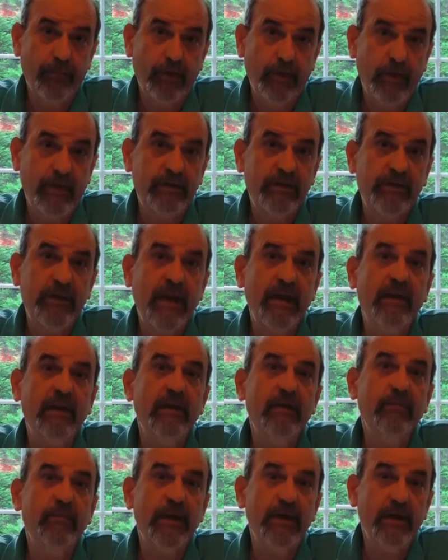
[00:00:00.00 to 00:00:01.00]
It's
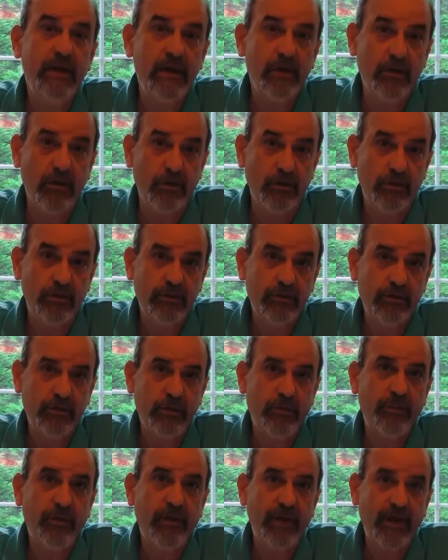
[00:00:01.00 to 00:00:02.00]
taking me years to
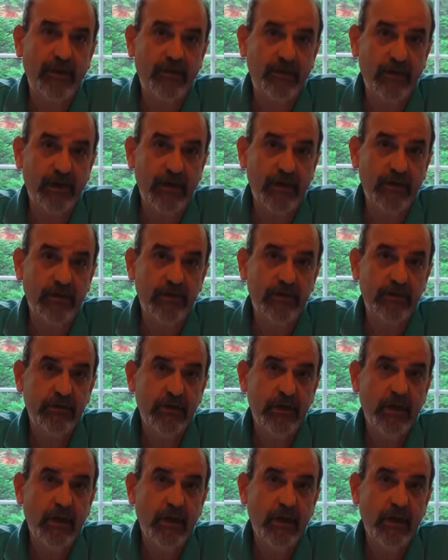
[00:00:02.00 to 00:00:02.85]
plant these